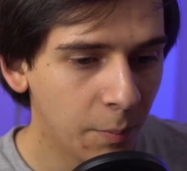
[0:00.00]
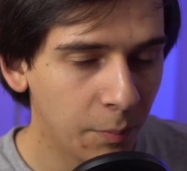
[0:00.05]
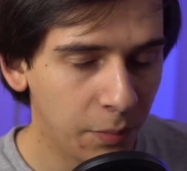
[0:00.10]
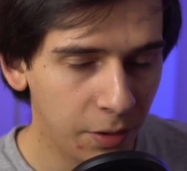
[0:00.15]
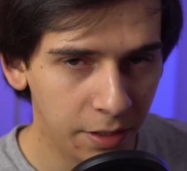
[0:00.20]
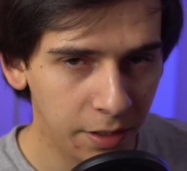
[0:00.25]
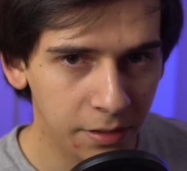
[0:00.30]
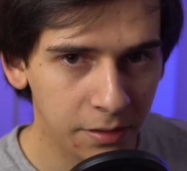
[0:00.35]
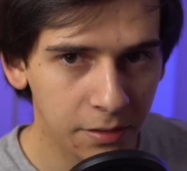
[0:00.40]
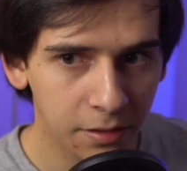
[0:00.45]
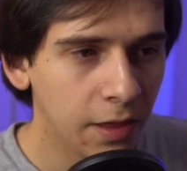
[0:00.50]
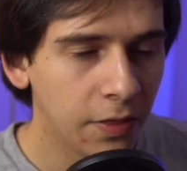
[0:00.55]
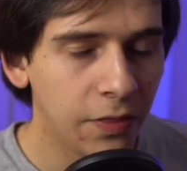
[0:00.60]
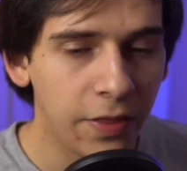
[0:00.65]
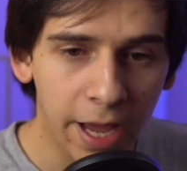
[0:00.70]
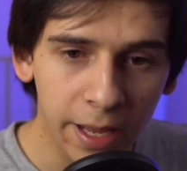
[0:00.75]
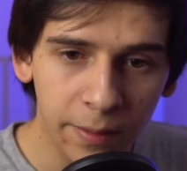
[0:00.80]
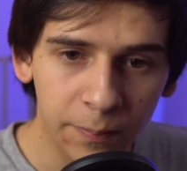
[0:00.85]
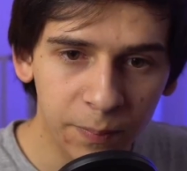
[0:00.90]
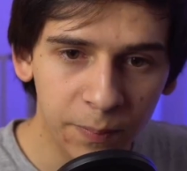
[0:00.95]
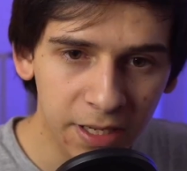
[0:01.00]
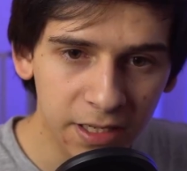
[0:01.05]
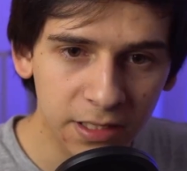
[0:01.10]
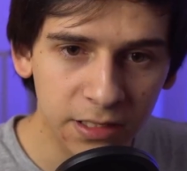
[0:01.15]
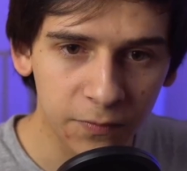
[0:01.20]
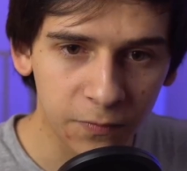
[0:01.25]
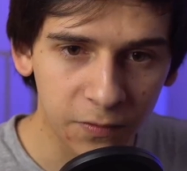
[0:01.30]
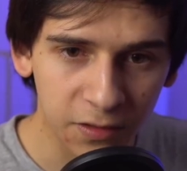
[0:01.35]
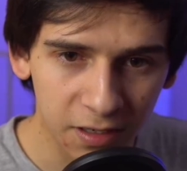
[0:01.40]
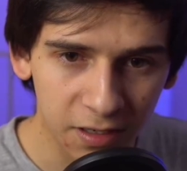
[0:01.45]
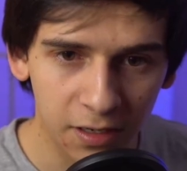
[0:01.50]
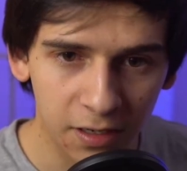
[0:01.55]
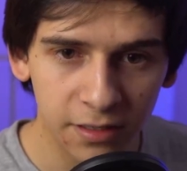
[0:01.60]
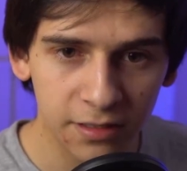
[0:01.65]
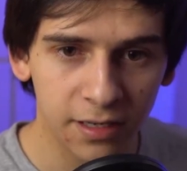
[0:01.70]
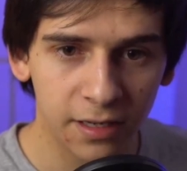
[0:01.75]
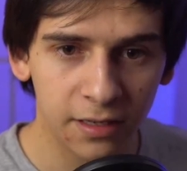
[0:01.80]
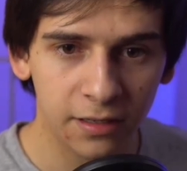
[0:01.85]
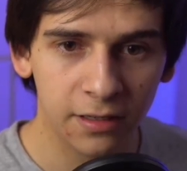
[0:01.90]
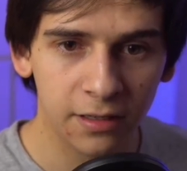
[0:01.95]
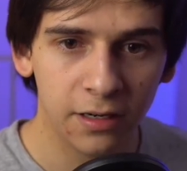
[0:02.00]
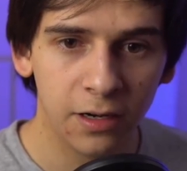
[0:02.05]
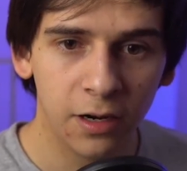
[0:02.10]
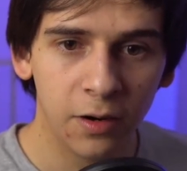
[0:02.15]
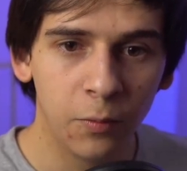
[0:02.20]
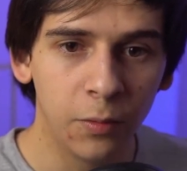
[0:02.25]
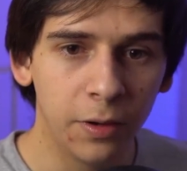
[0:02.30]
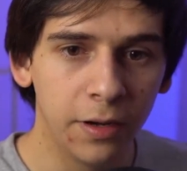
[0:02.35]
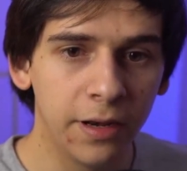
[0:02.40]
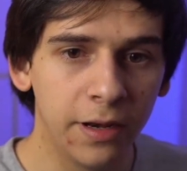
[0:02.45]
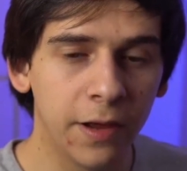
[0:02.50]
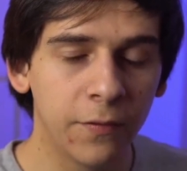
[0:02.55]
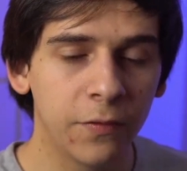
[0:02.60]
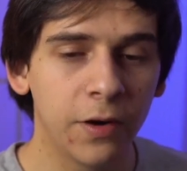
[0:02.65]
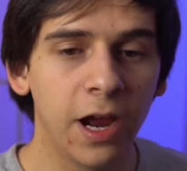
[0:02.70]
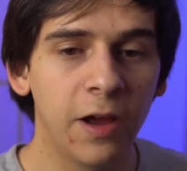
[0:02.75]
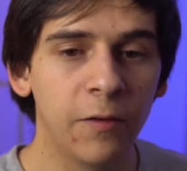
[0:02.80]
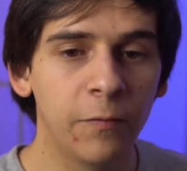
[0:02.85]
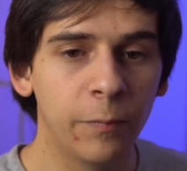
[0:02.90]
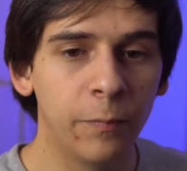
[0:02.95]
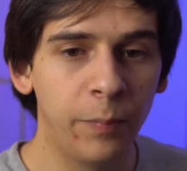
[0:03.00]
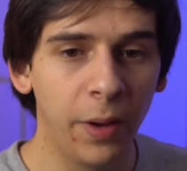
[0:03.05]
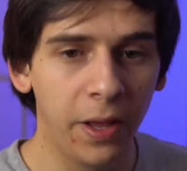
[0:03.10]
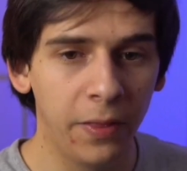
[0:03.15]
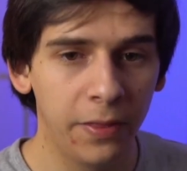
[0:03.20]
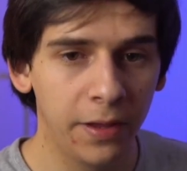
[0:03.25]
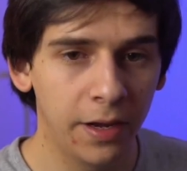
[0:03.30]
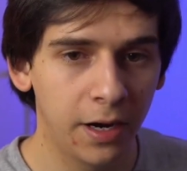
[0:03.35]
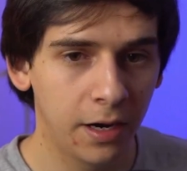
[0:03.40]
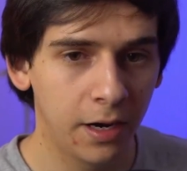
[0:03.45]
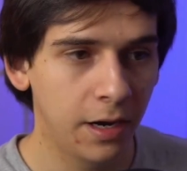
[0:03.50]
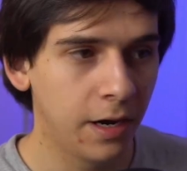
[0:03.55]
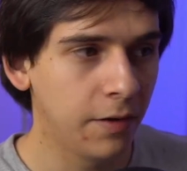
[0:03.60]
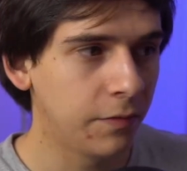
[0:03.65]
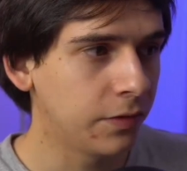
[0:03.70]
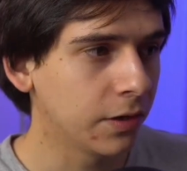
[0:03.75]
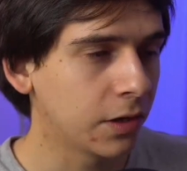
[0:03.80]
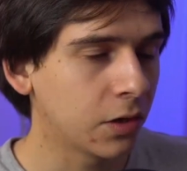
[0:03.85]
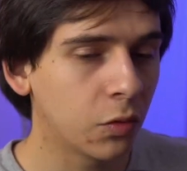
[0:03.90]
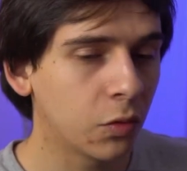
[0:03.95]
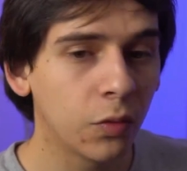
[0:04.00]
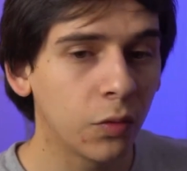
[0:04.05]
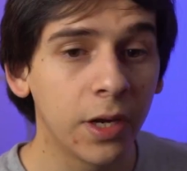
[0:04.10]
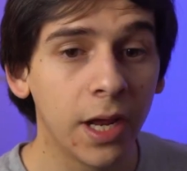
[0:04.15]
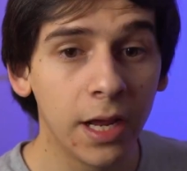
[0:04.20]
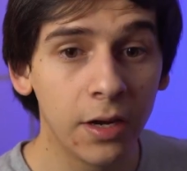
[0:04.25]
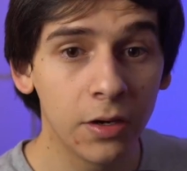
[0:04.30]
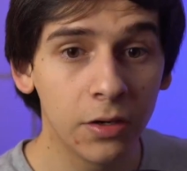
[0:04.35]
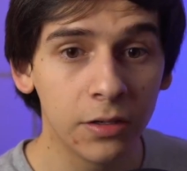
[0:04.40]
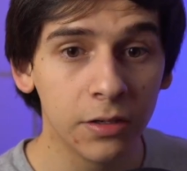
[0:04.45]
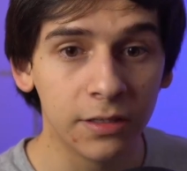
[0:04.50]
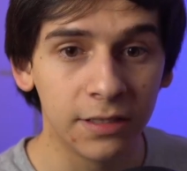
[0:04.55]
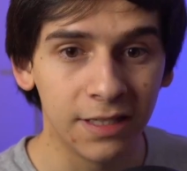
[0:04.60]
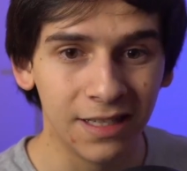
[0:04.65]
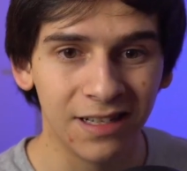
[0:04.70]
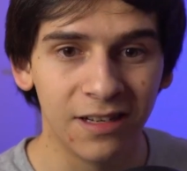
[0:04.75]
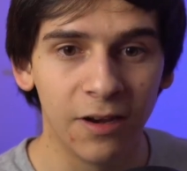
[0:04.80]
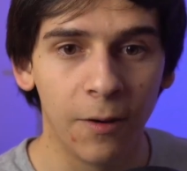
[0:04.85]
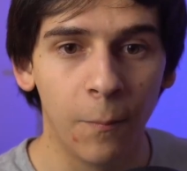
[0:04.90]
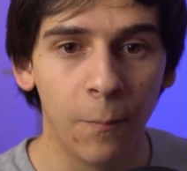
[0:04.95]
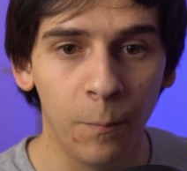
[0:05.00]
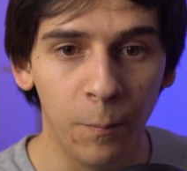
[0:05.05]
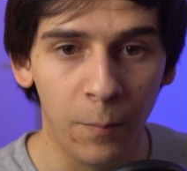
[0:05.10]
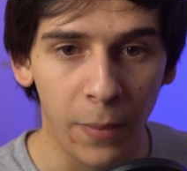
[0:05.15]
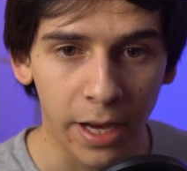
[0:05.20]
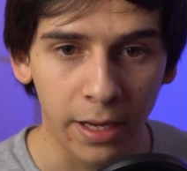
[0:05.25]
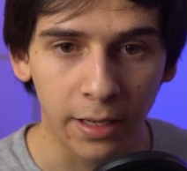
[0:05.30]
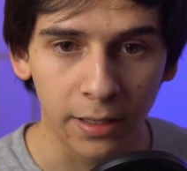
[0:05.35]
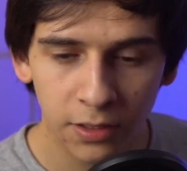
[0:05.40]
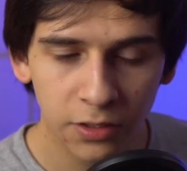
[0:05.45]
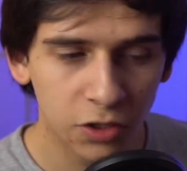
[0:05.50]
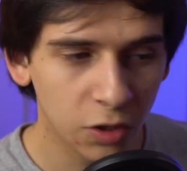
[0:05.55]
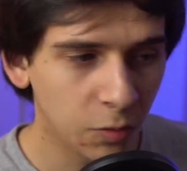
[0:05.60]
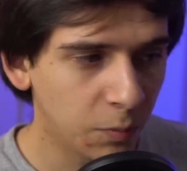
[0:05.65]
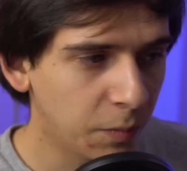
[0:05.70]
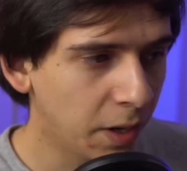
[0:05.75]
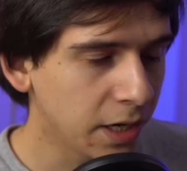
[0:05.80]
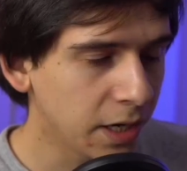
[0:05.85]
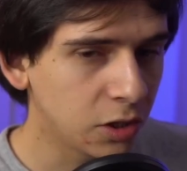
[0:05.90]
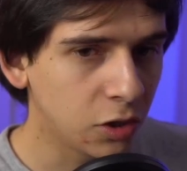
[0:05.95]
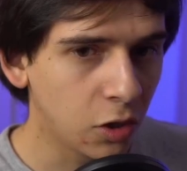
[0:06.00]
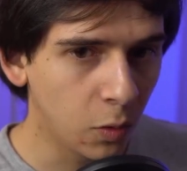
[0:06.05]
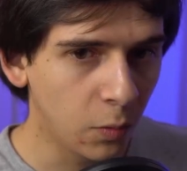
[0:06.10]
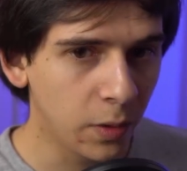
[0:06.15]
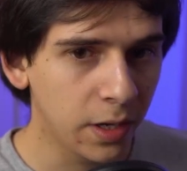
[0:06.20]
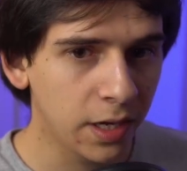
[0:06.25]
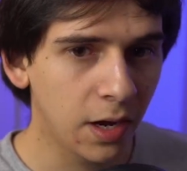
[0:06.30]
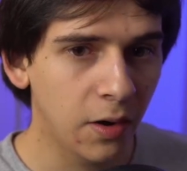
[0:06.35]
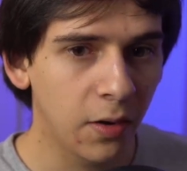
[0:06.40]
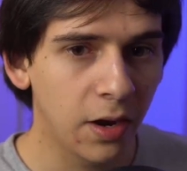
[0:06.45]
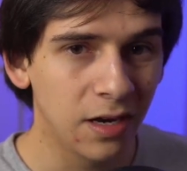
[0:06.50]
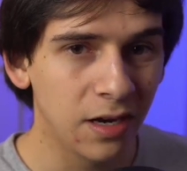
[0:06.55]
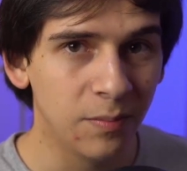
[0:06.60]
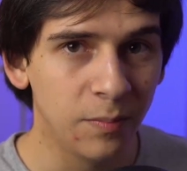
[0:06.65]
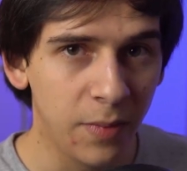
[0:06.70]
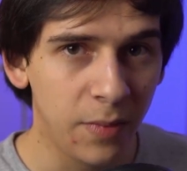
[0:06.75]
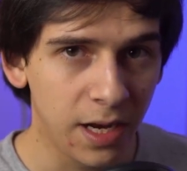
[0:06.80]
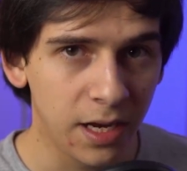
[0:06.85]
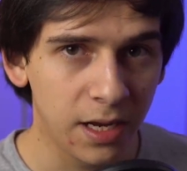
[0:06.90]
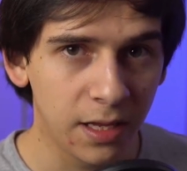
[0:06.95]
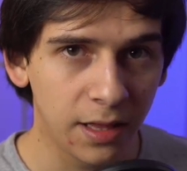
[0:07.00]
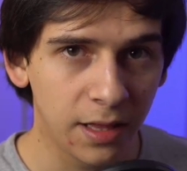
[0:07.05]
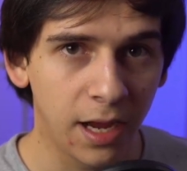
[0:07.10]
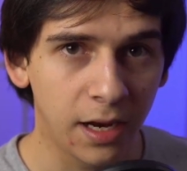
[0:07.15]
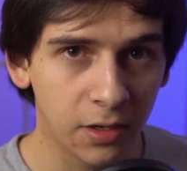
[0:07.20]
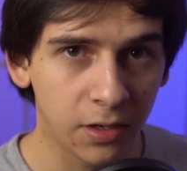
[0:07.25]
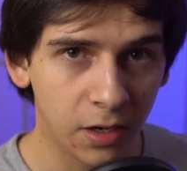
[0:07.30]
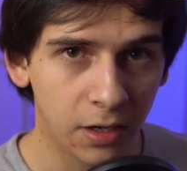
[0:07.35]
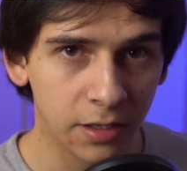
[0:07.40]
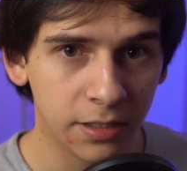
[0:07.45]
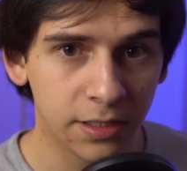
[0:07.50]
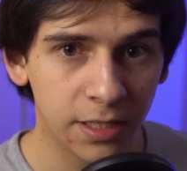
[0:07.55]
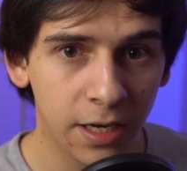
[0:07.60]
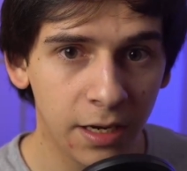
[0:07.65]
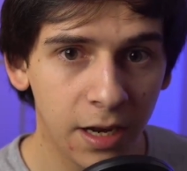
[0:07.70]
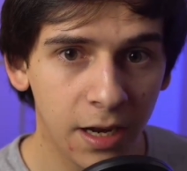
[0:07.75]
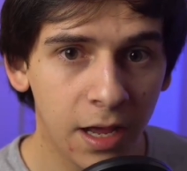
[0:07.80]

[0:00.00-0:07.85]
But that piece of content would never have been there if the creator didn't make it. So by going out and making that content,